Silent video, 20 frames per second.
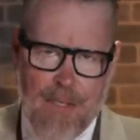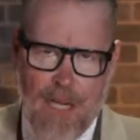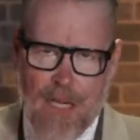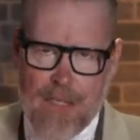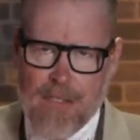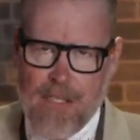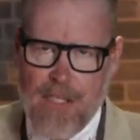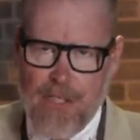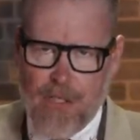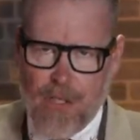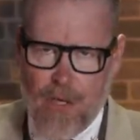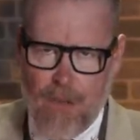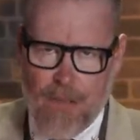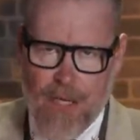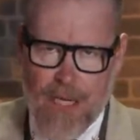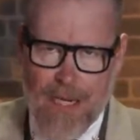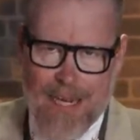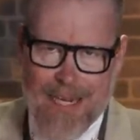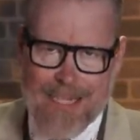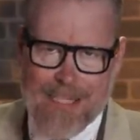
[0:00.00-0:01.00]
Nazi
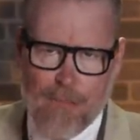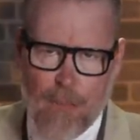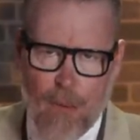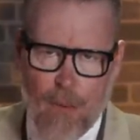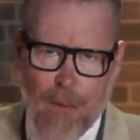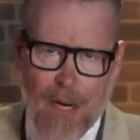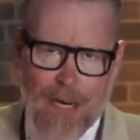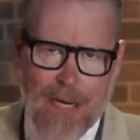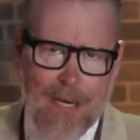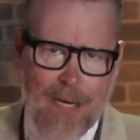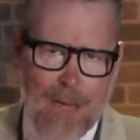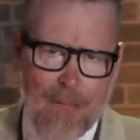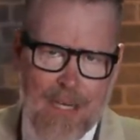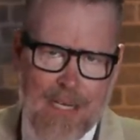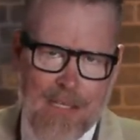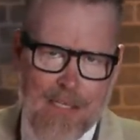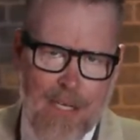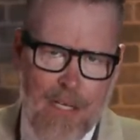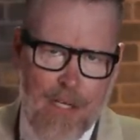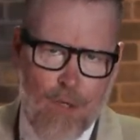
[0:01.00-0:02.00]
German Reichspropaganda
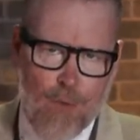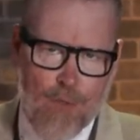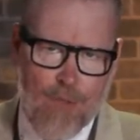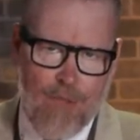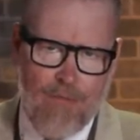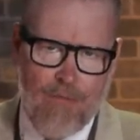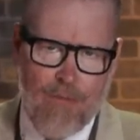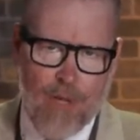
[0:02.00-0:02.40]
Minister Joseph